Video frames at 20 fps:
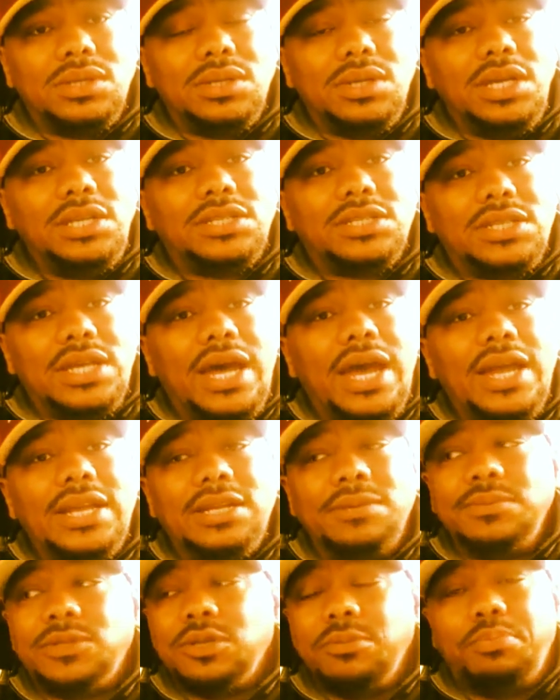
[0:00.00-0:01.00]
He signed
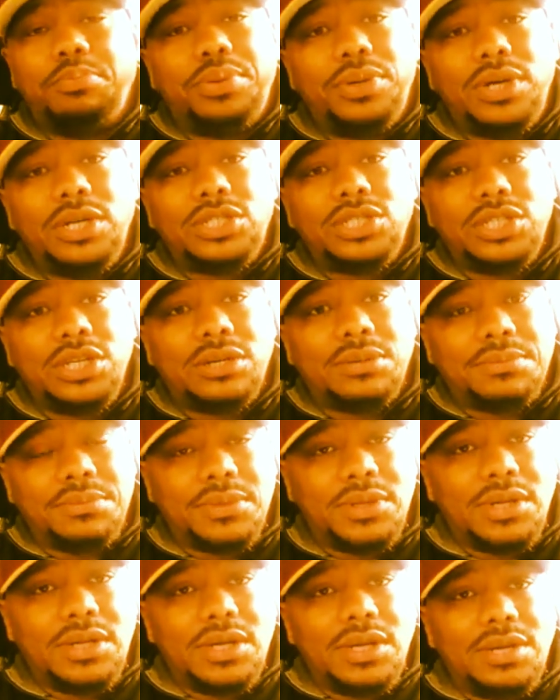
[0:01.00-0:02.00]
him to push him
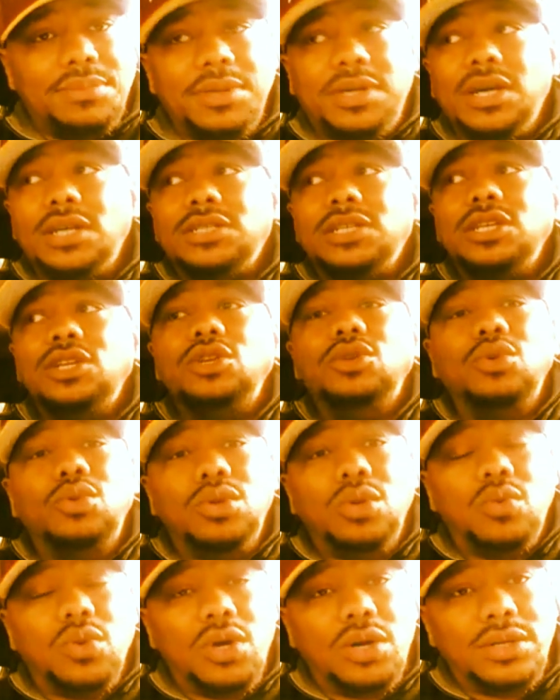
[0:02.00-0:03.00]
because he knew
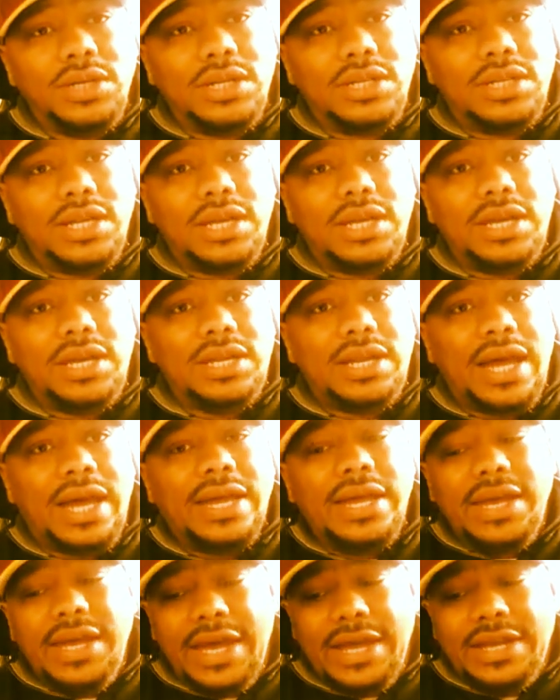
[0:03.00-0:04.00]
the world needed to hear that.
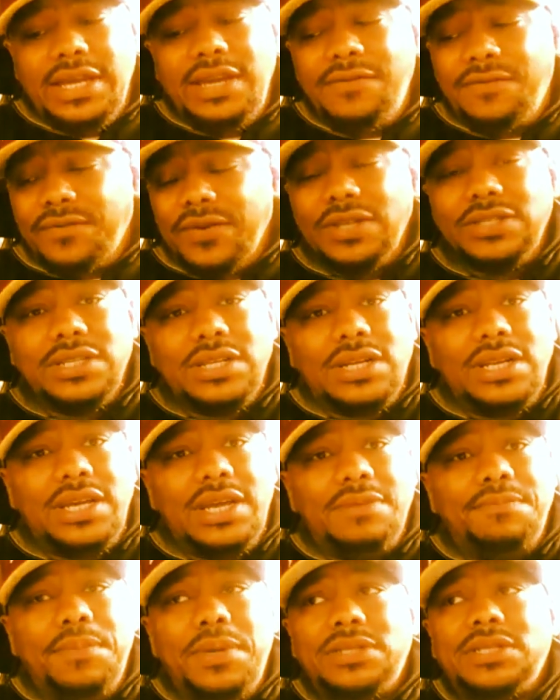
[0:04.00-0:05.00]
And he physically
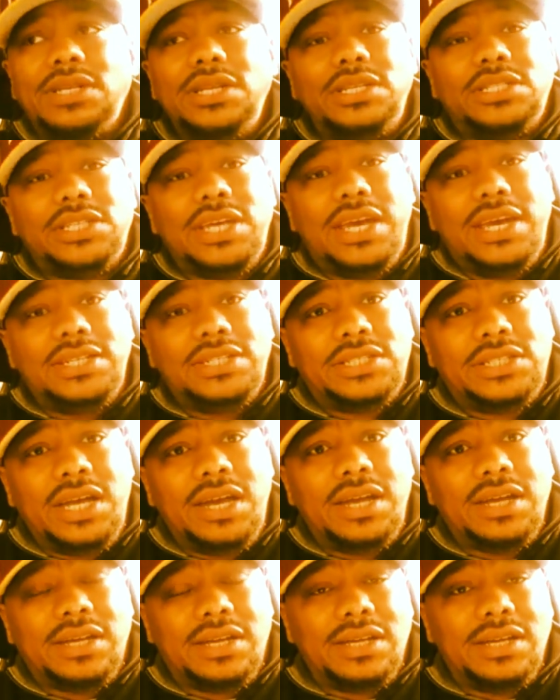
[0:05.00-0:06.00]
and mentally changed
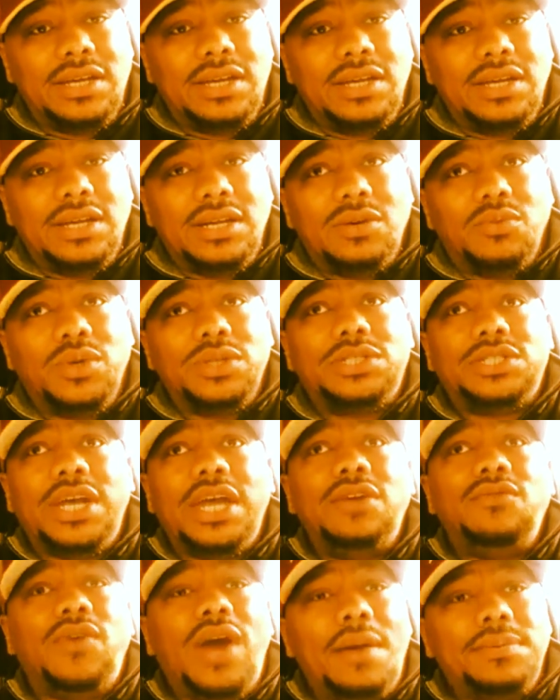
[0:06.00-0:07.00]
Jay. What
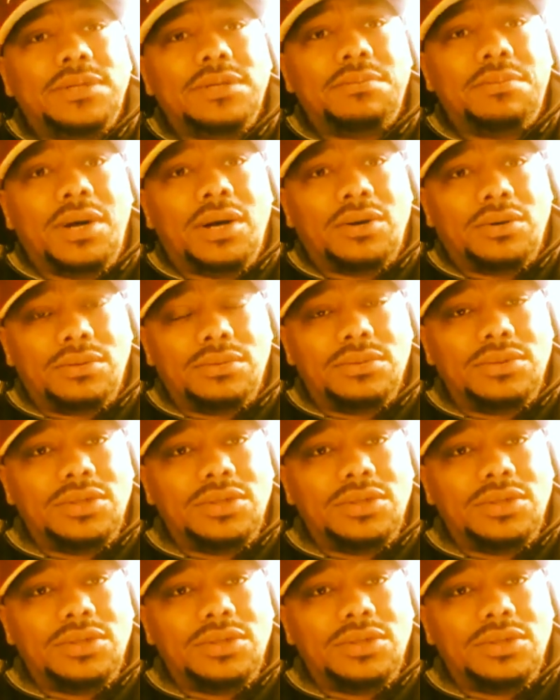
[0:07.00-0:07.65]
Jay raps about.